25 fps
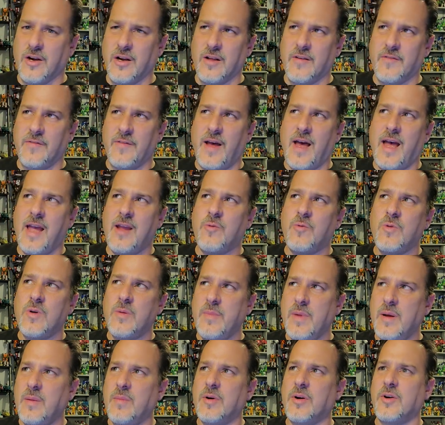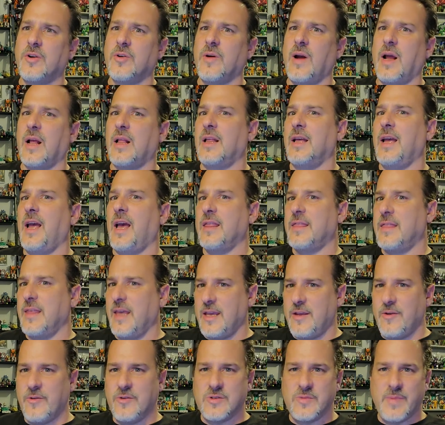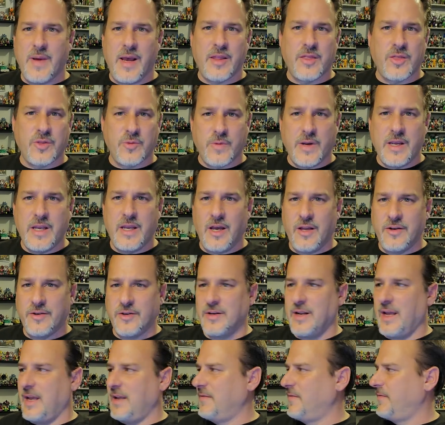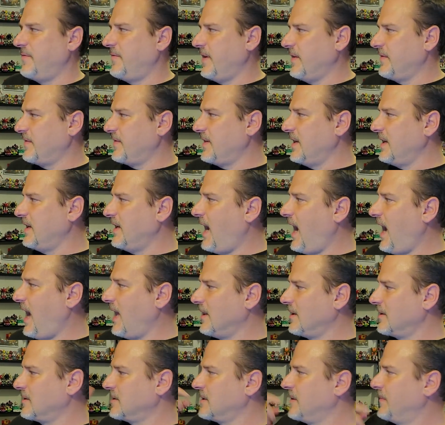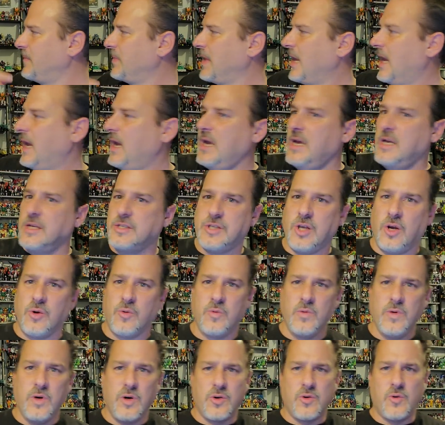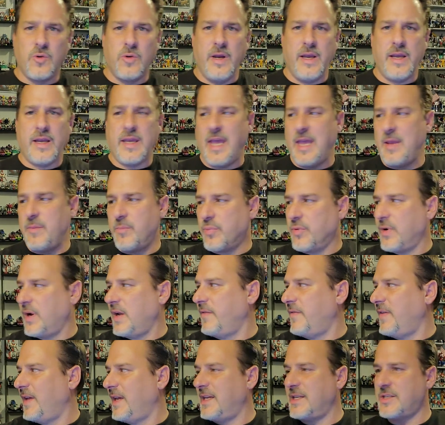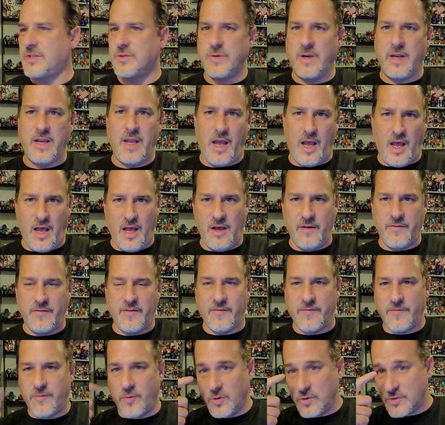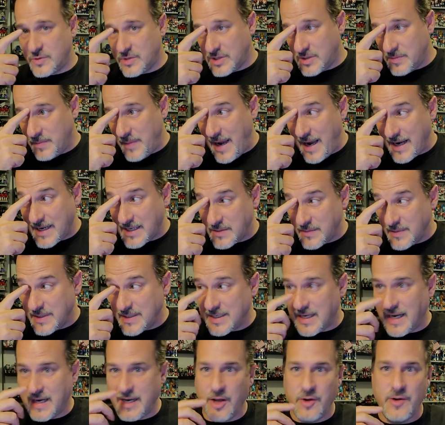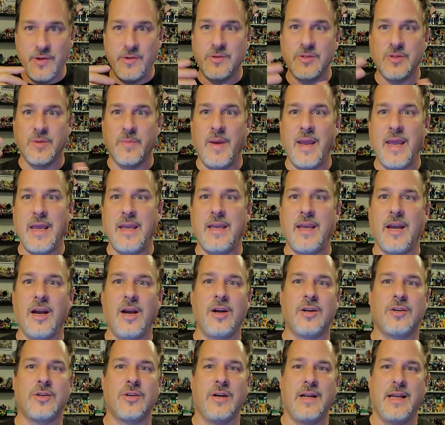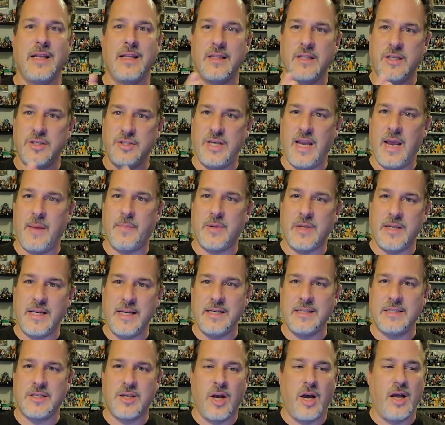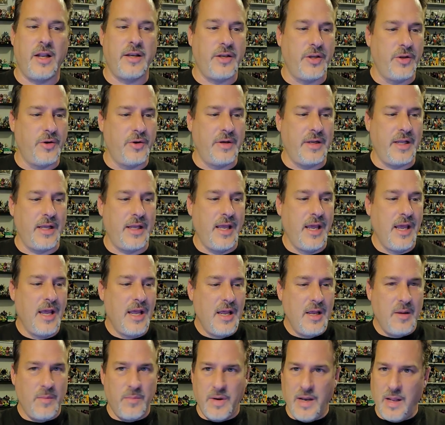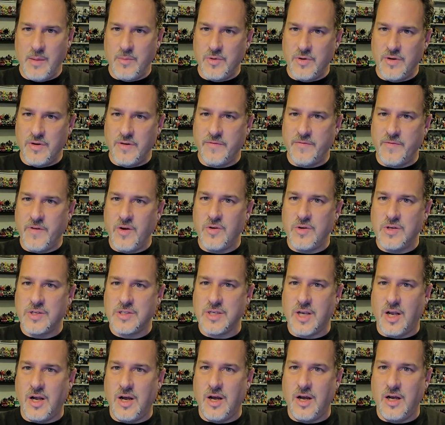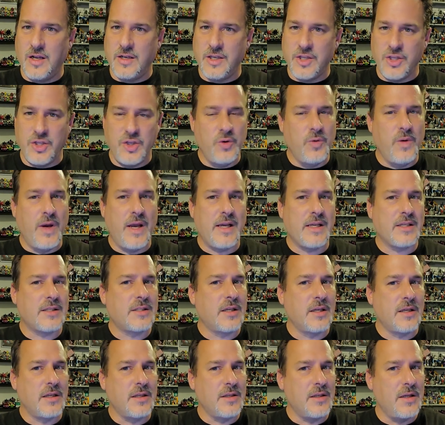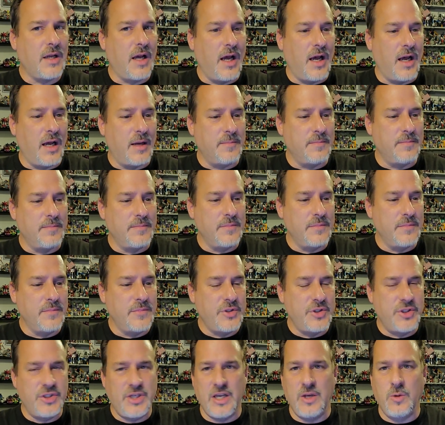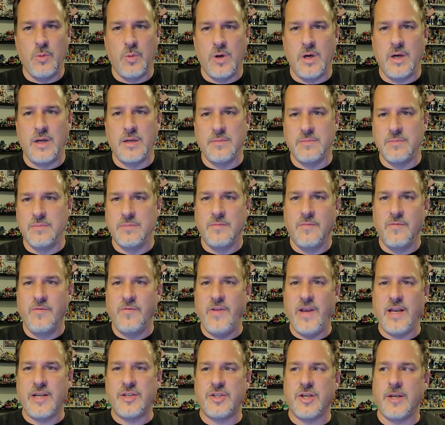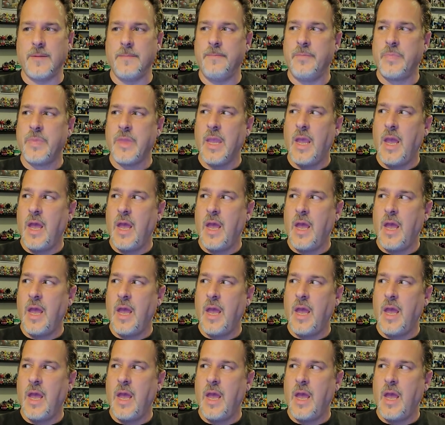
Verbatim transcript: And if I remember correctly, I think he was about $350. So real quick, a brief history of Fortress Maximus. I know he was a main character in the Japanese continuity, but I'm going to focus on U.S. G1 fiction.